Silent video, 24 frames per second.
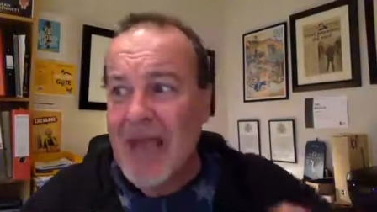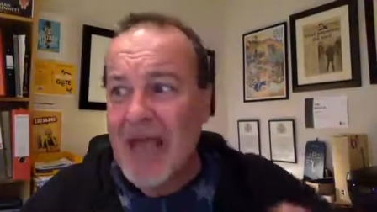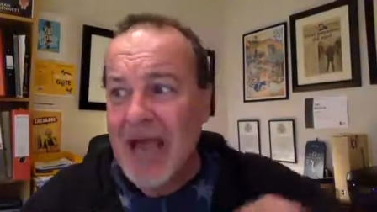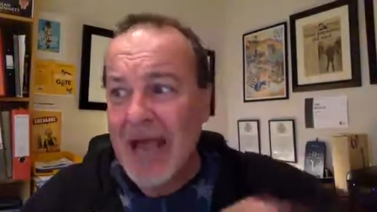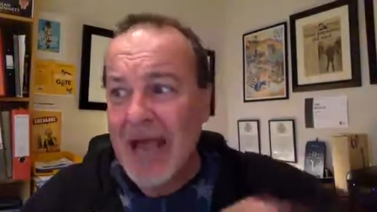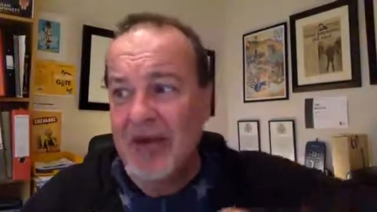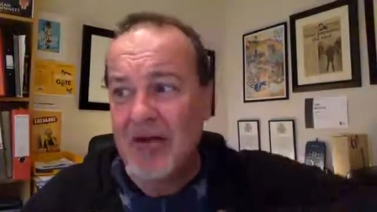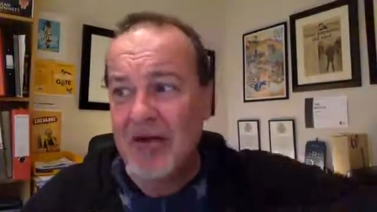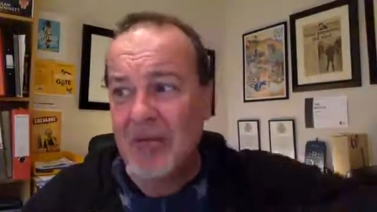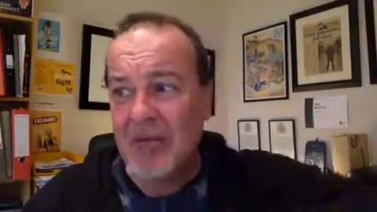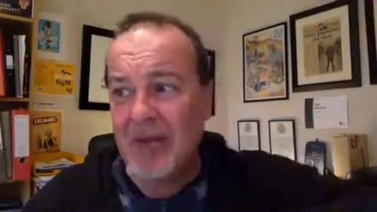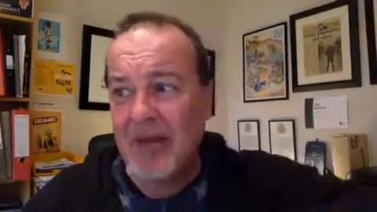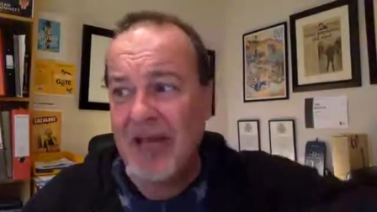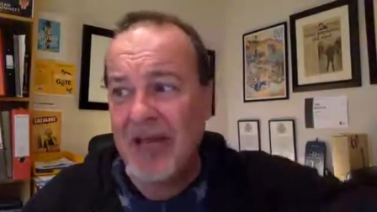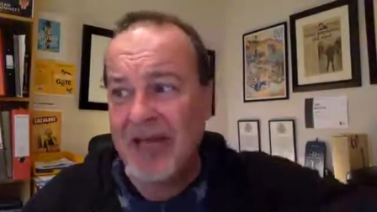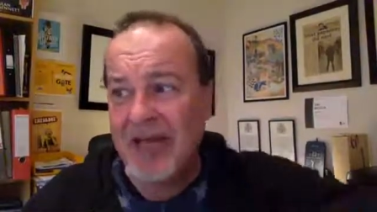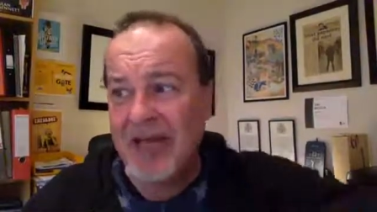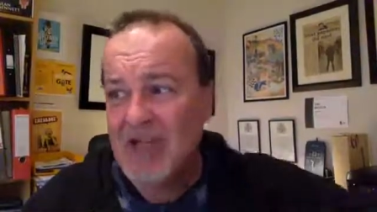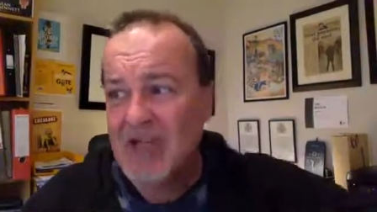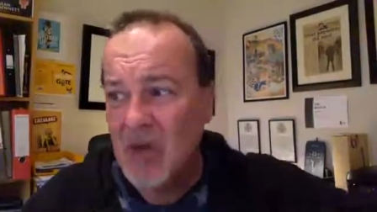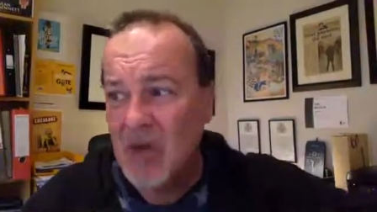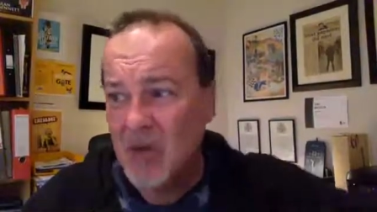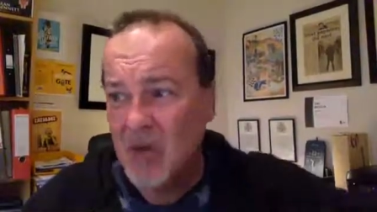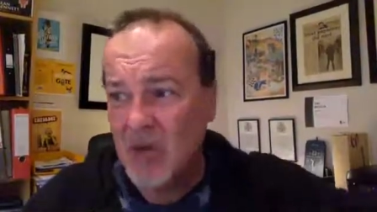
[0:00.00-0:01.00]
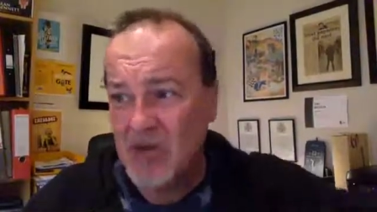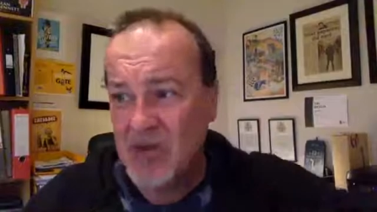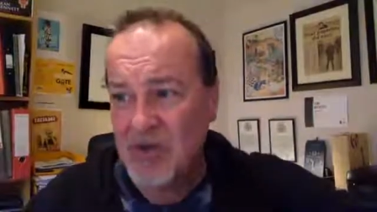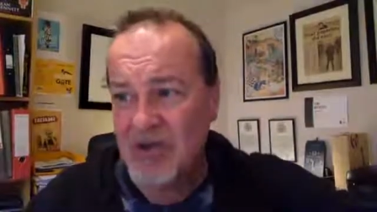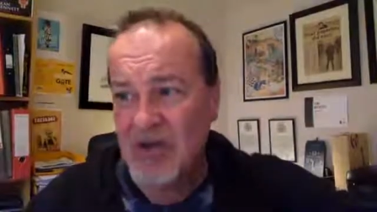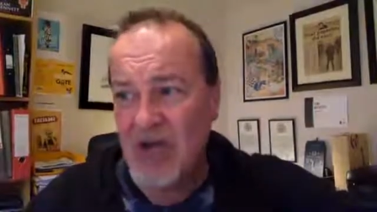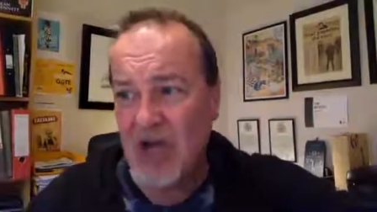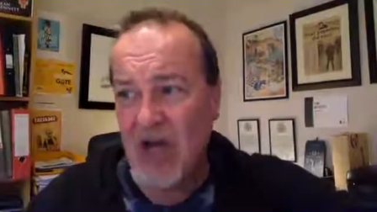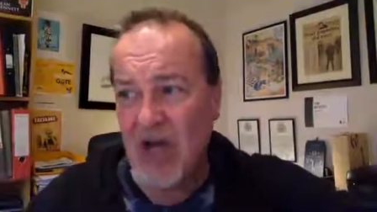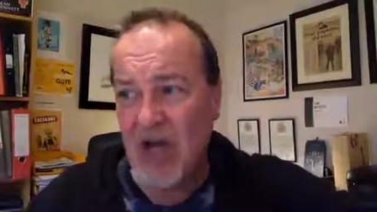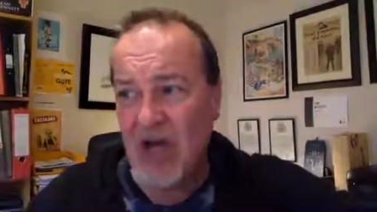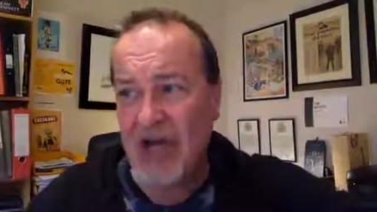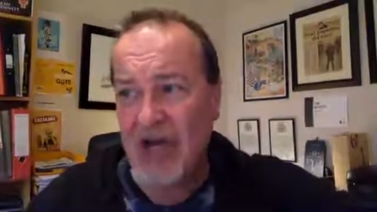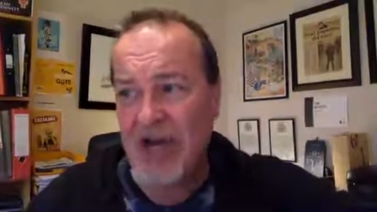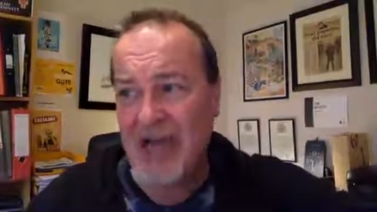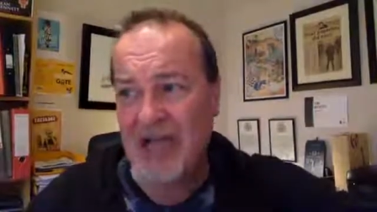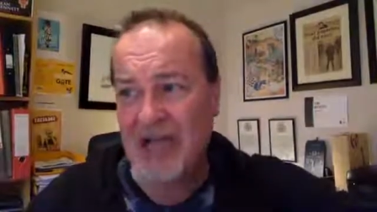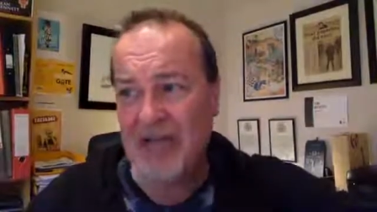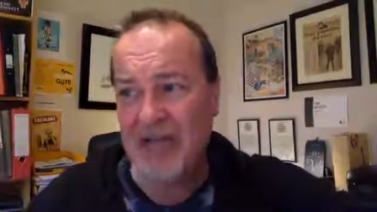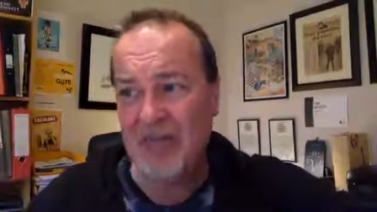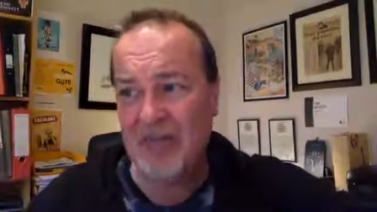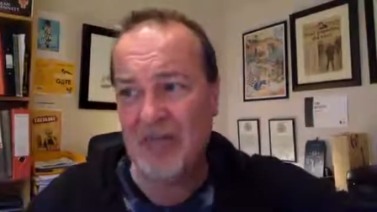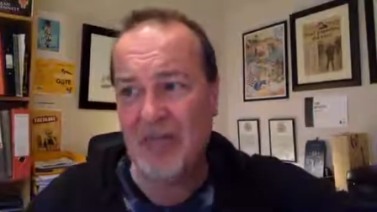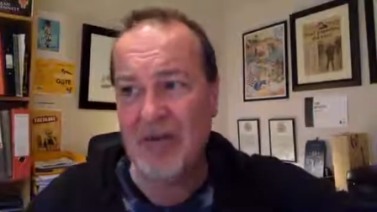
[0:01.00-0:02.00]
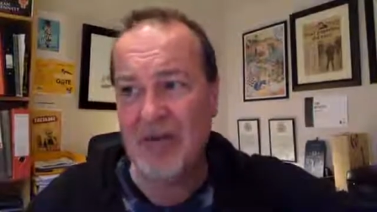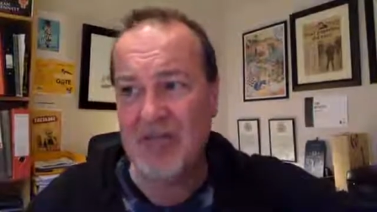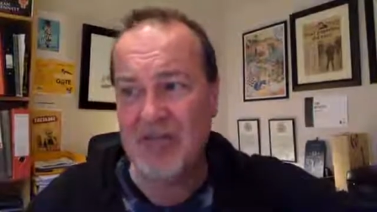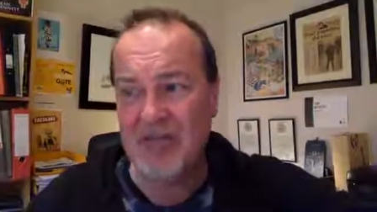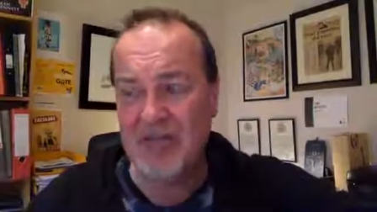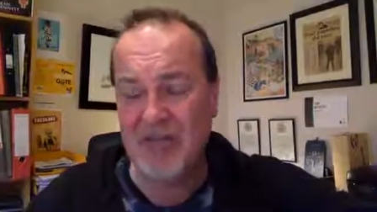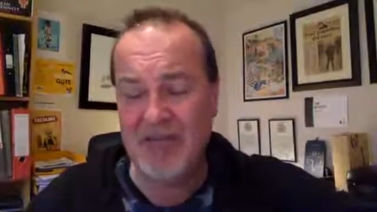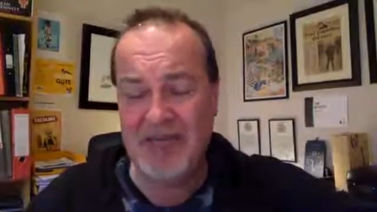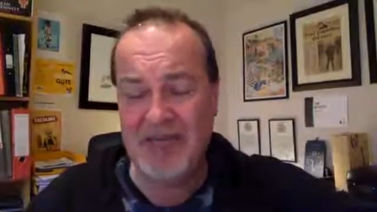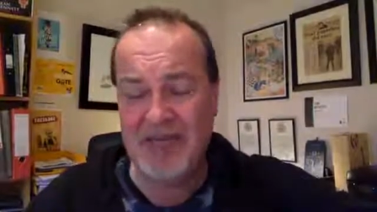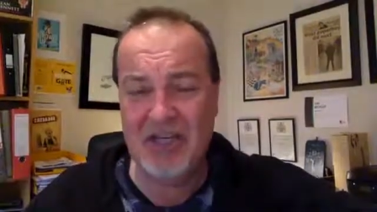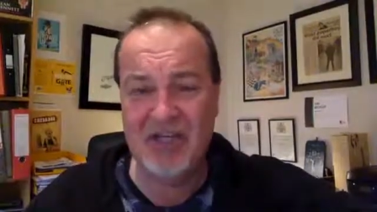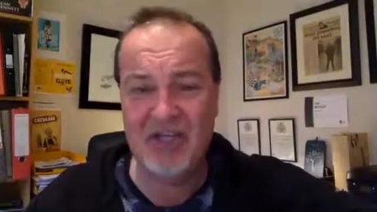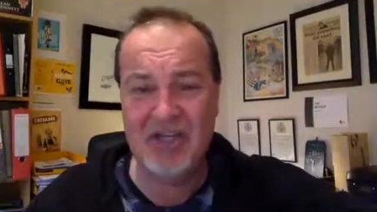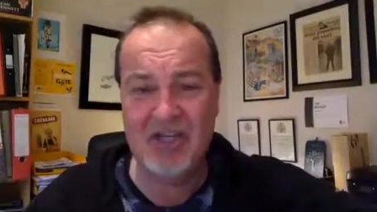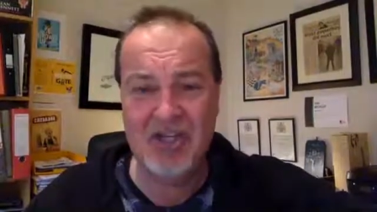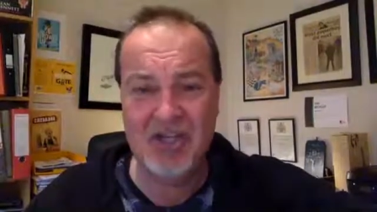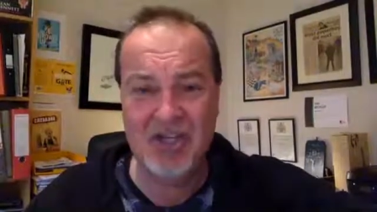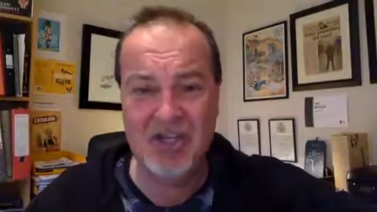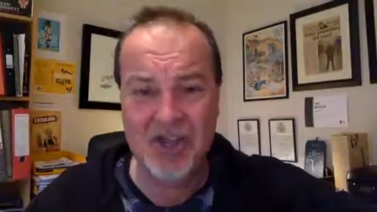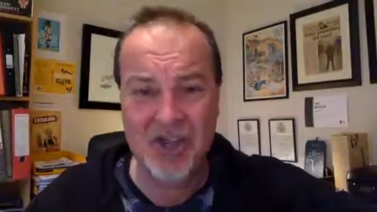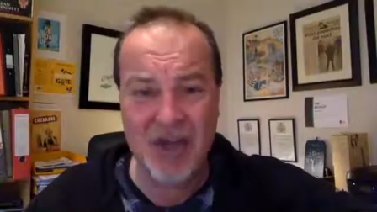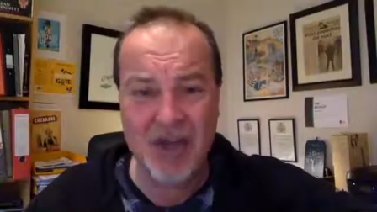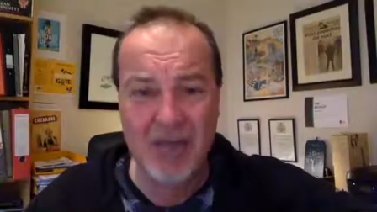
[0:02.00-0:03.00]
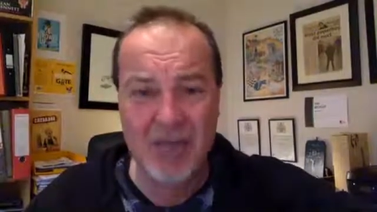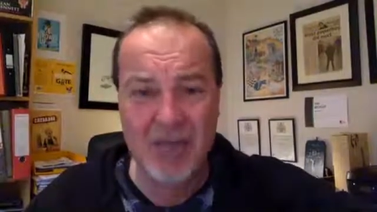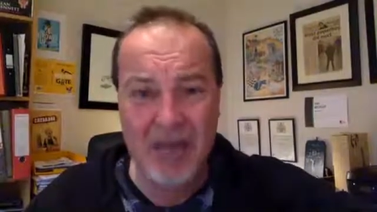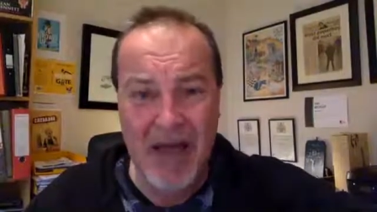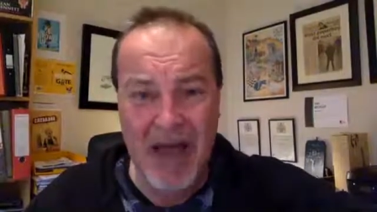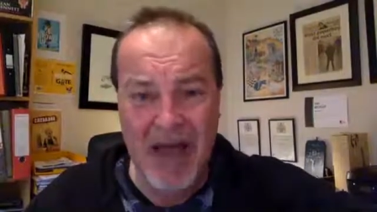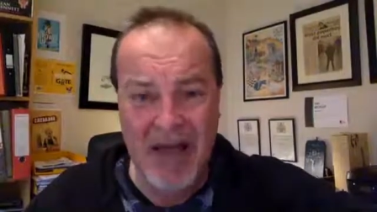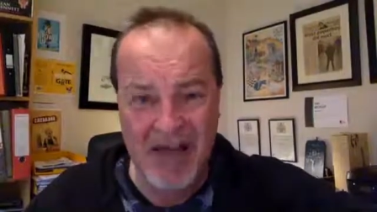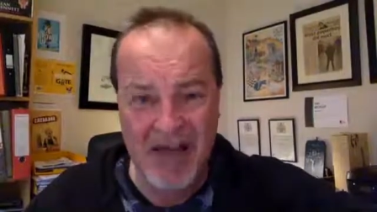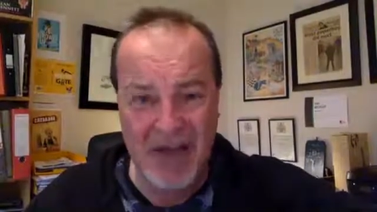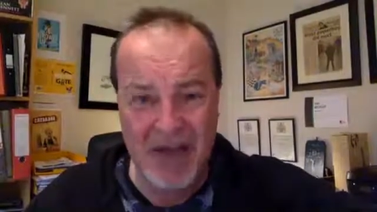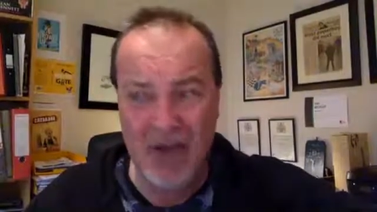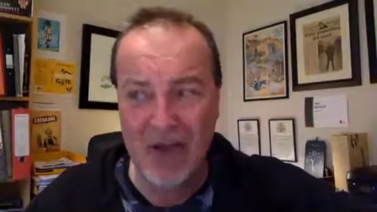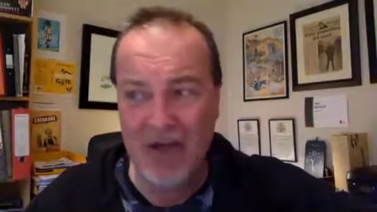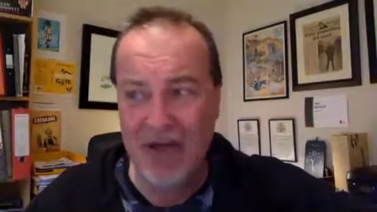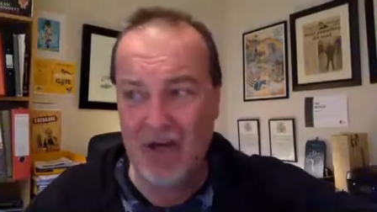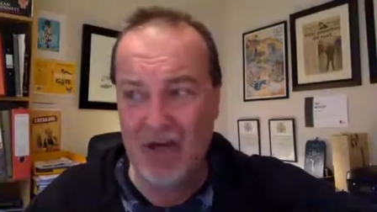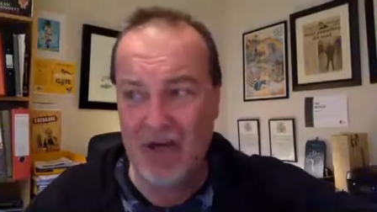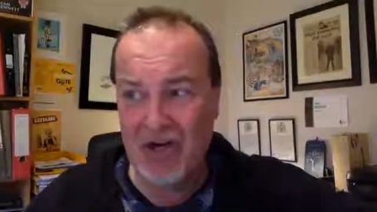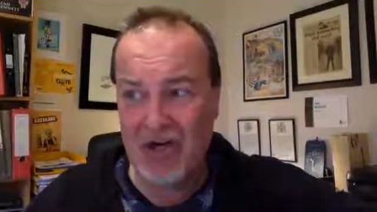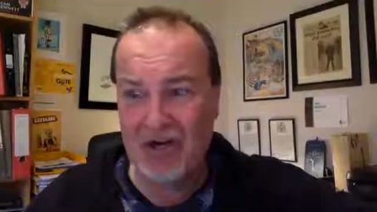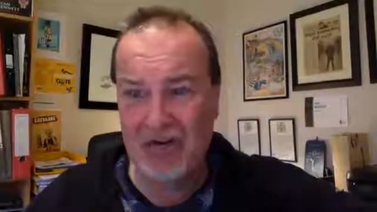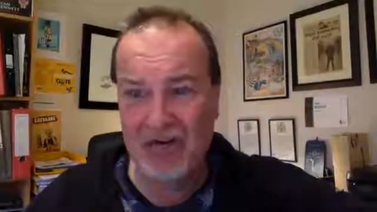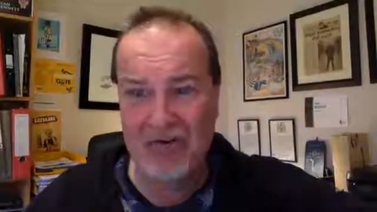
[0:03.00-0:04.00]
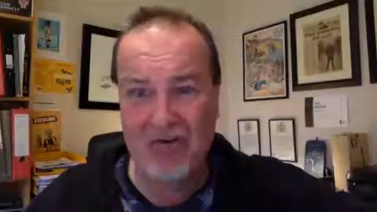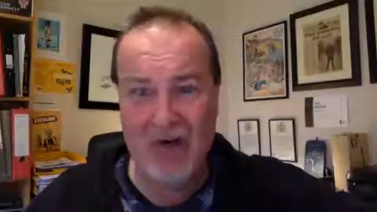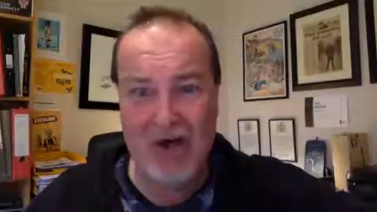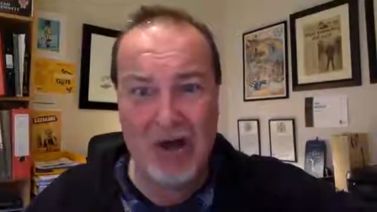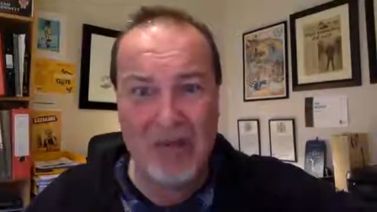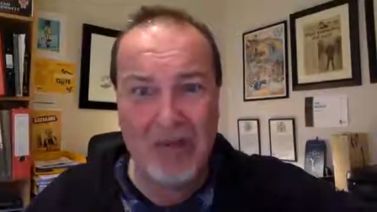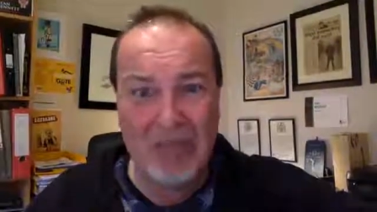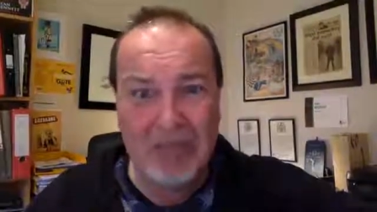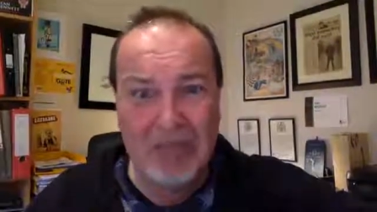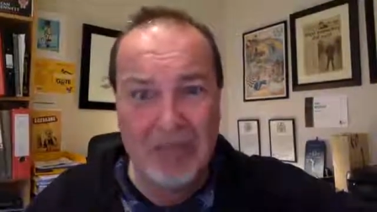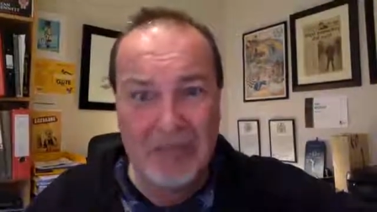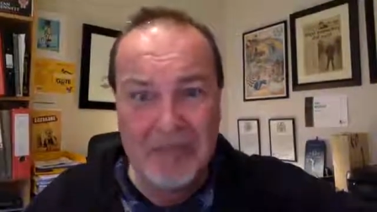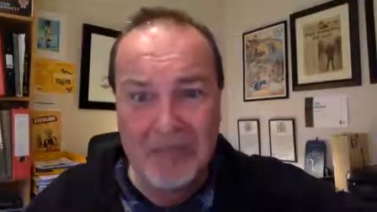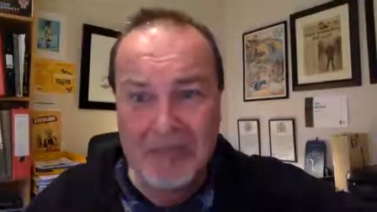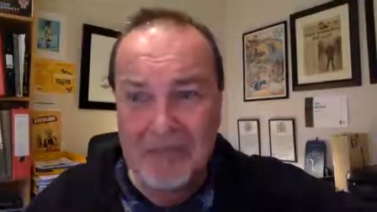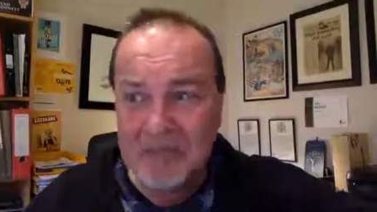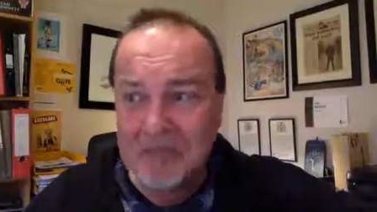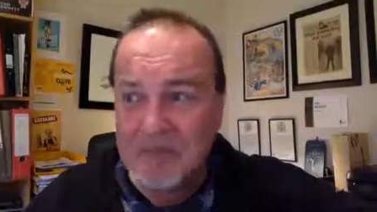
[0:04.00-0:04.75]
I replied, wondering how I could possibly consume another crumb.